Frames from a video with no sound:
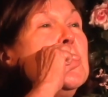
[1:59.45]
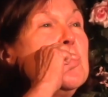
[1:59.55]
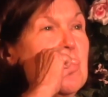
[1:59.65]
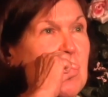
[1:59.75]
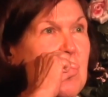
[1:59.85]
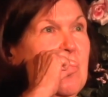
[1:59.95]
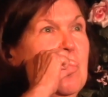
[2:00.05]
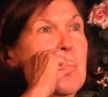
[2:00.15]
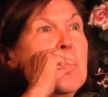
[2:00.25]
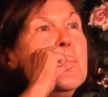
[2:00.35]
pretty
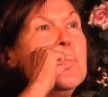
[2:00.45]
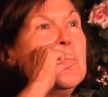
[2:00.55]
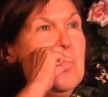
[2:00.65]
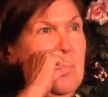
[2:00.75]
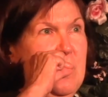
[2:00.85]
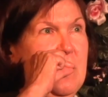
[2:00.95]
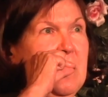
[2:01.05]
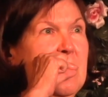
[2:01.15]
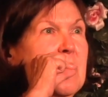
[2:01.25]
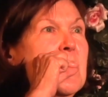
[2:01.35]
successful. So
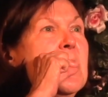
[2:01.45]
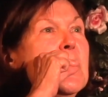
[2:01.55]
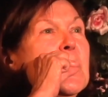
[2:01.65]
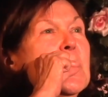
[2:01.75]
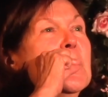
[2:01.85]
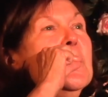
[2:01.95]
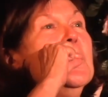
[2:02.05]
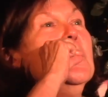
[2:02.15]
we decided